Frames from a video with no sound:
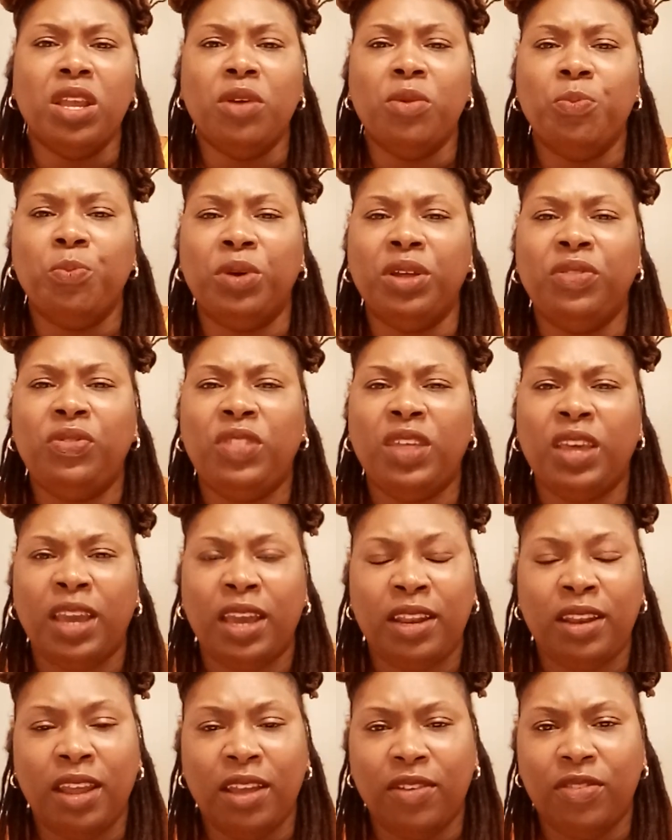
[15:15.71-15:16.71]
But
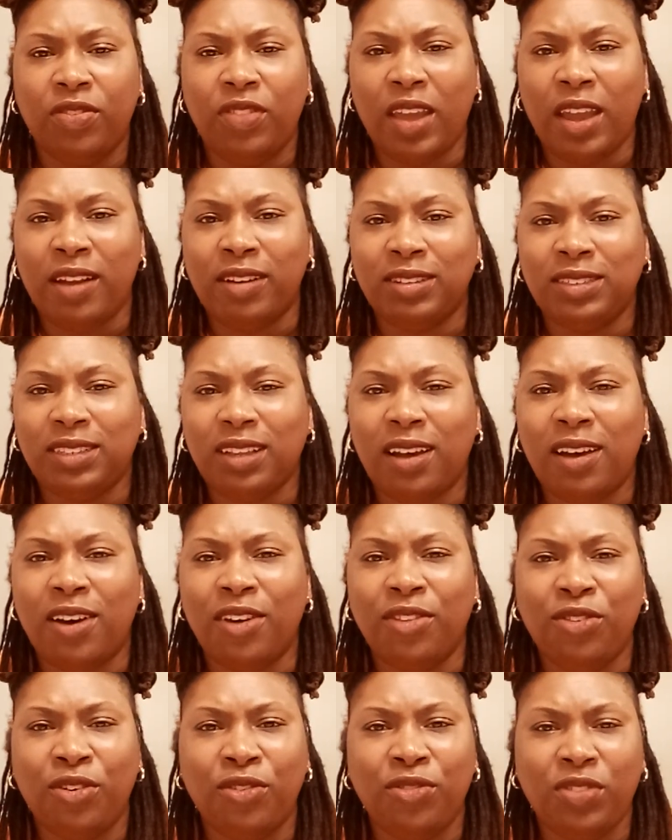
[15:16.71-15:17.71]
then there's
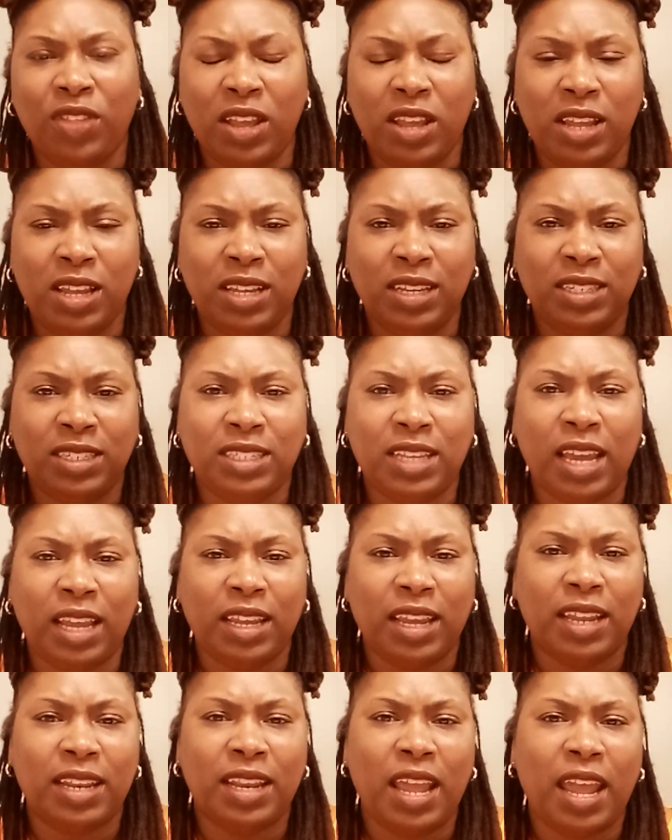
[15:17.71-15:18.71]
other things that
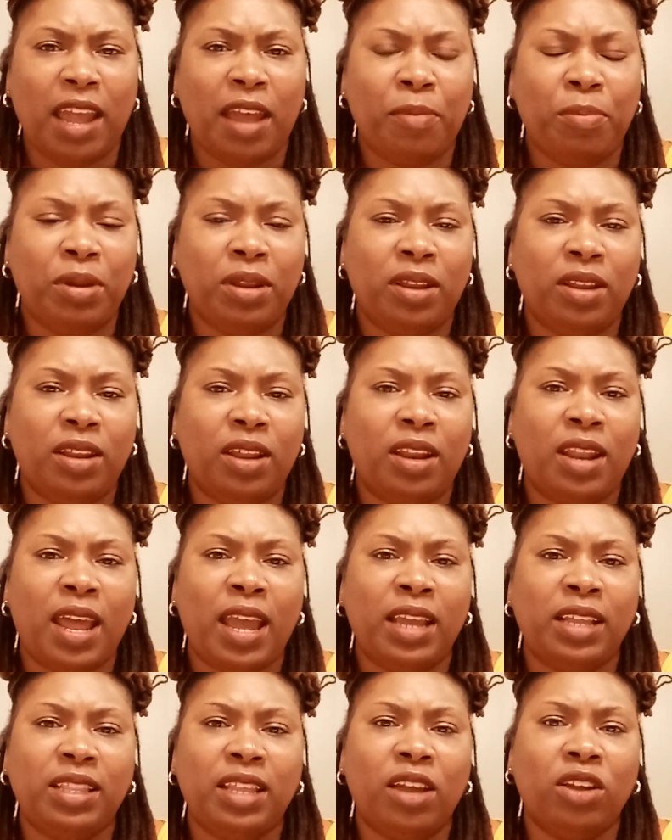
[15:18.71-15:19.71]
can happen in the
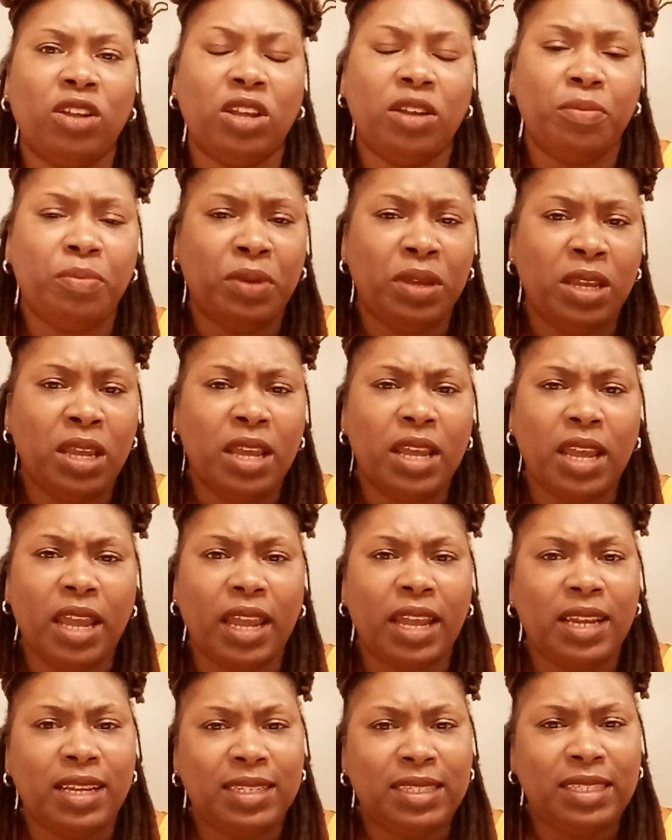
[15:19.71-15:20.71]
night that could be
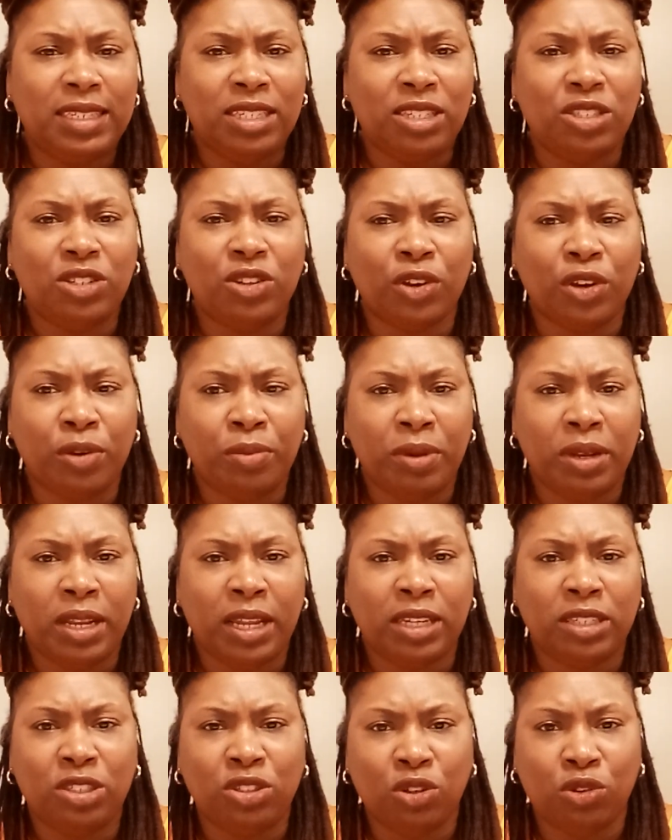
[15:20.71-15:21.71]
as disturbing
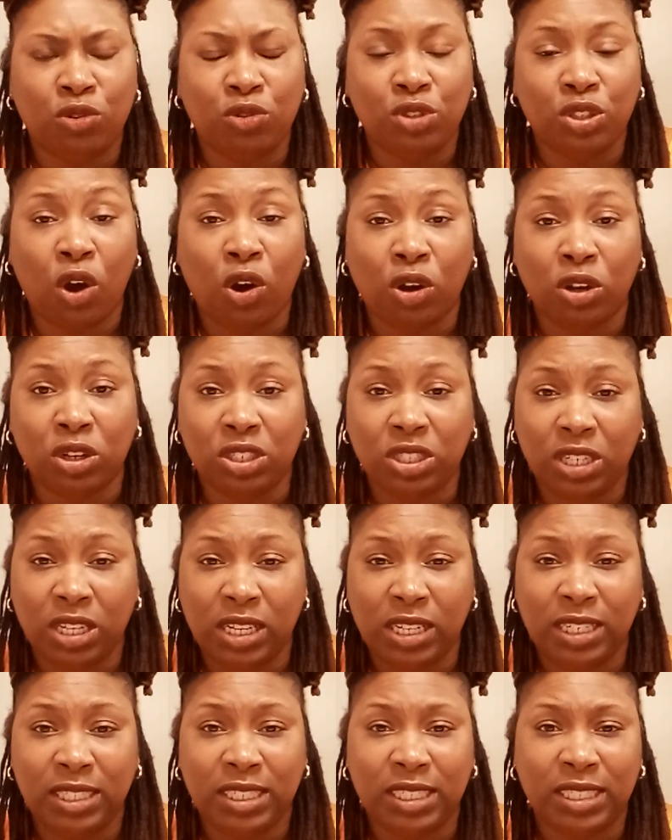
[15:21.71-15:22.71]
as those harsh
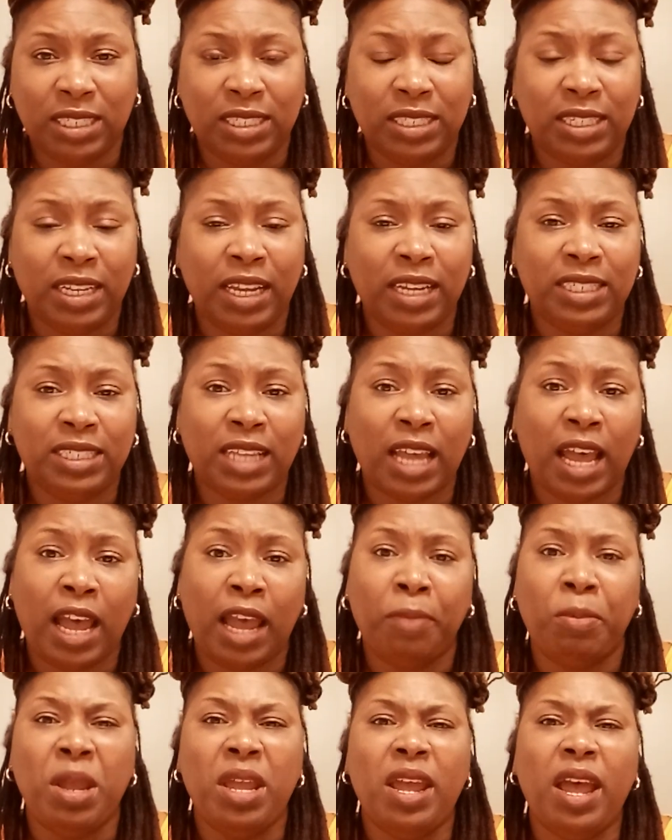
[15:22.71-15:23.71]
things in the
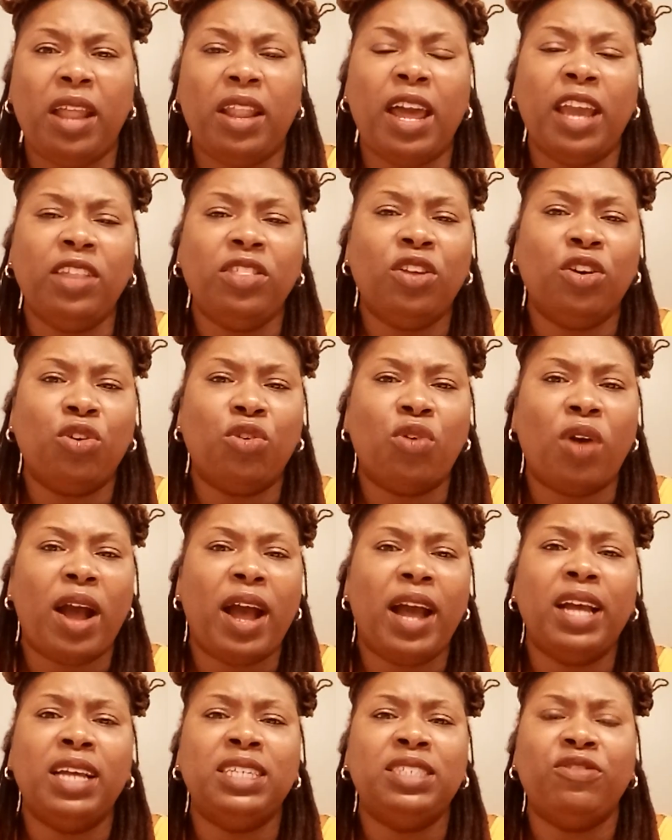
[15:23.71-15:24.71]
daytime, like the
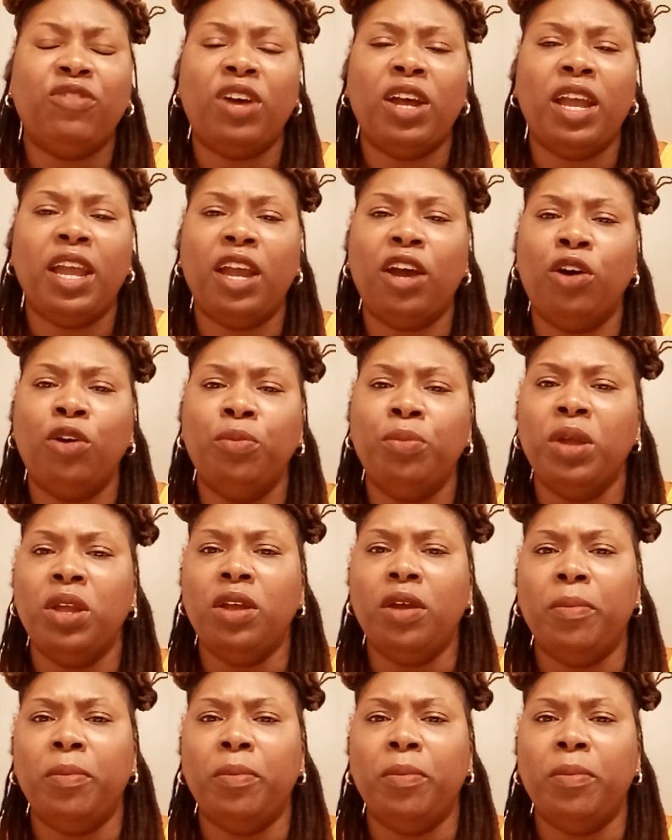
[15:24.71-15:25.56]
cries for help.